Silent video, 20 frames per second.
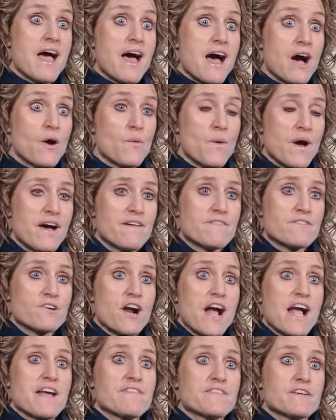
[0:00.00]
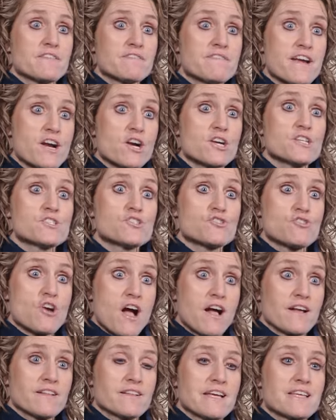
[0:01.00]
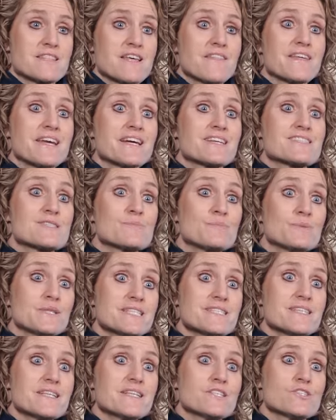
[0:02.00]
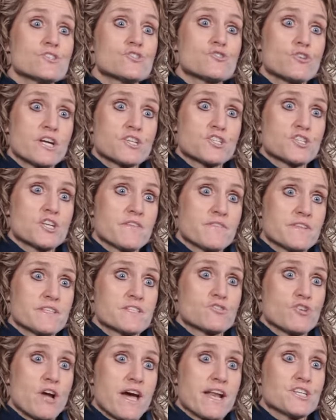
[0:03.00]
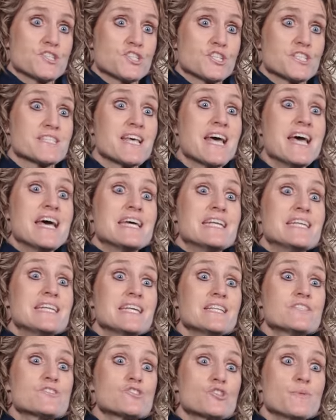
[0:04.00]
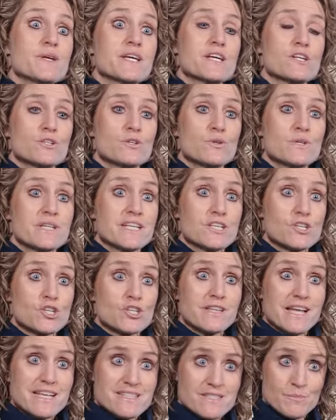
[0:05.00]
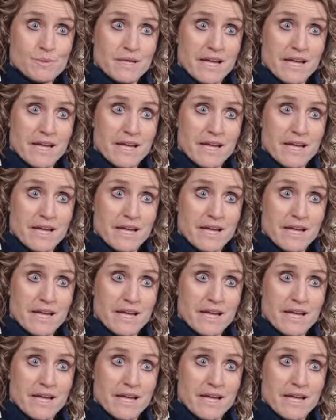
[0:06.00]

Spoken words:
However, I feel very strongly that the explicit instruction of these strategies needs to be included in your lesson